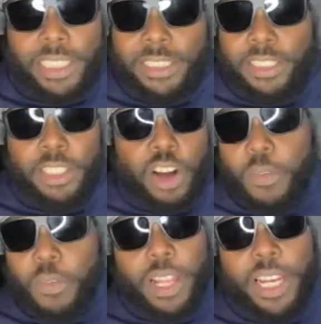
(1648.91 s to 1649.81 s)
he's took
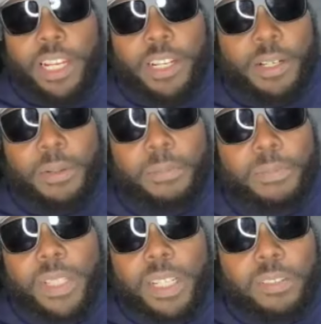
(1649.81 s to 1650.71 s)
over like um
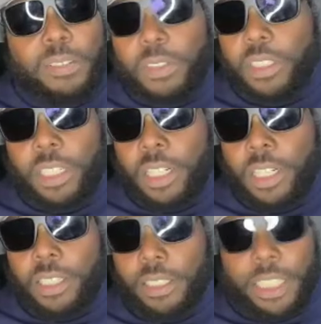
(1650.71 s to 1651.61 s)

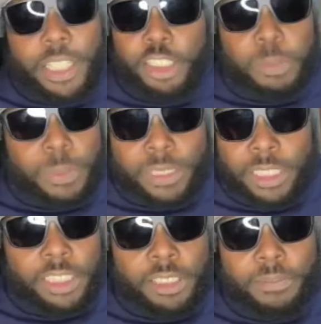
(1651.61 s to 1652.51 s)
uh, the Leonard's
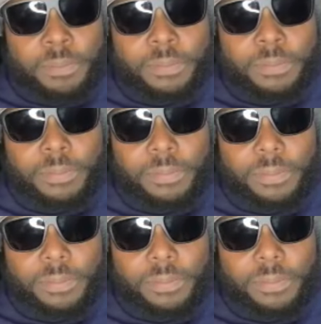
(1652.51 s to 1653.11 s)
position. Yep.